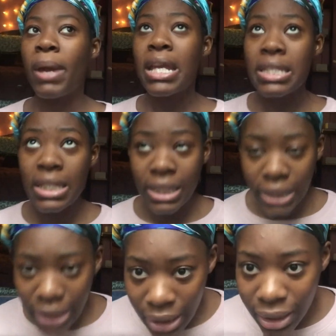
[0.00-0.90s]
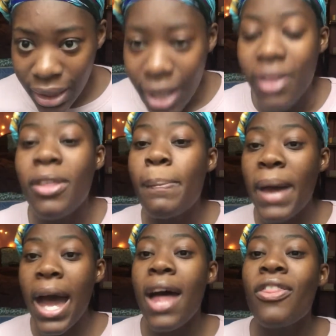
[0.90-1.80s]
Basically, the
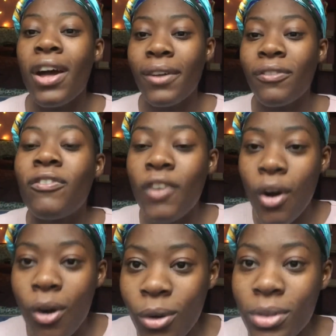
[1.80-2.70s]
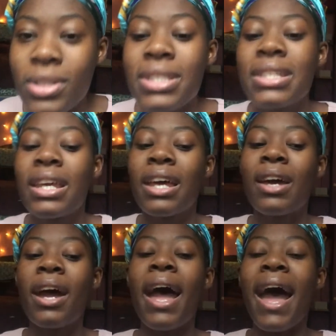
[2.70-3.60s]
path unfolds
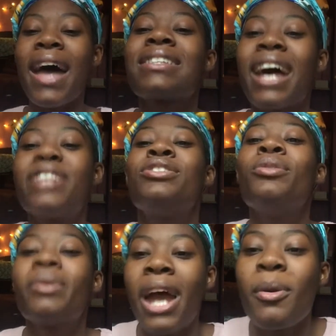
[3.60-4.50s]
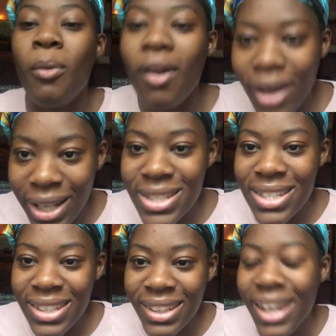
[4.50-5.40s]
as I do what I want.